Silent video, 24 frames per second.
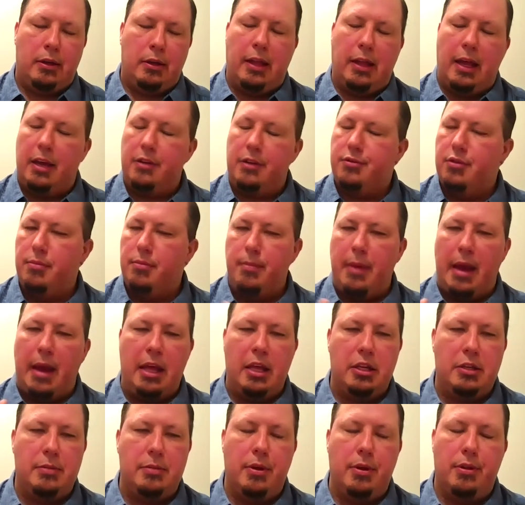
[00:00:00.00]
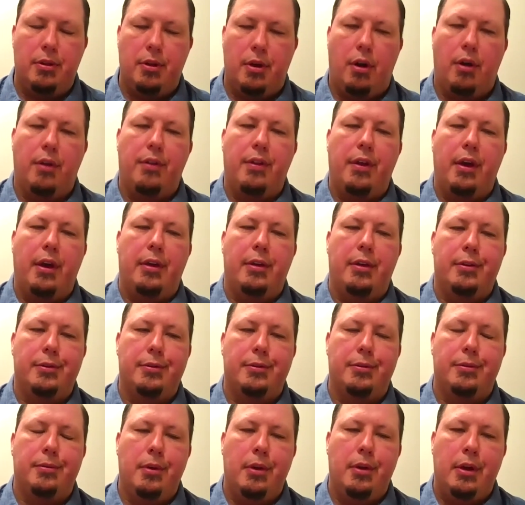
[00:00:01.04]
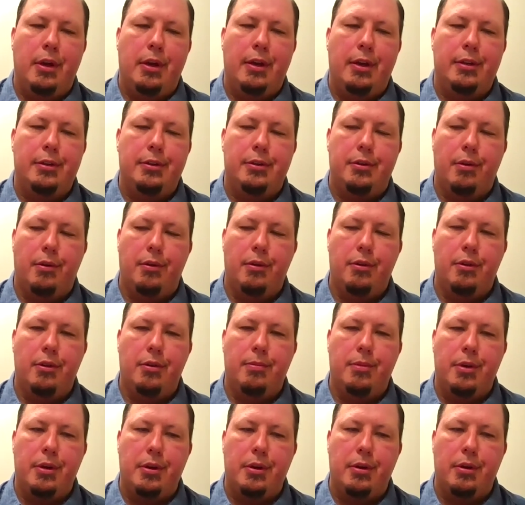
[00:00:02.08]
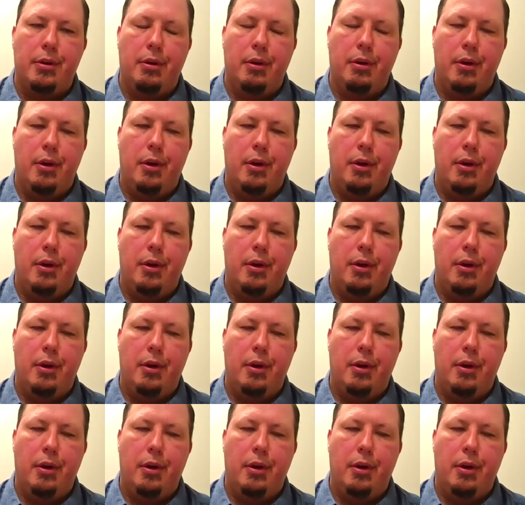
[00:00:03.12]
classroom management and all that is going to be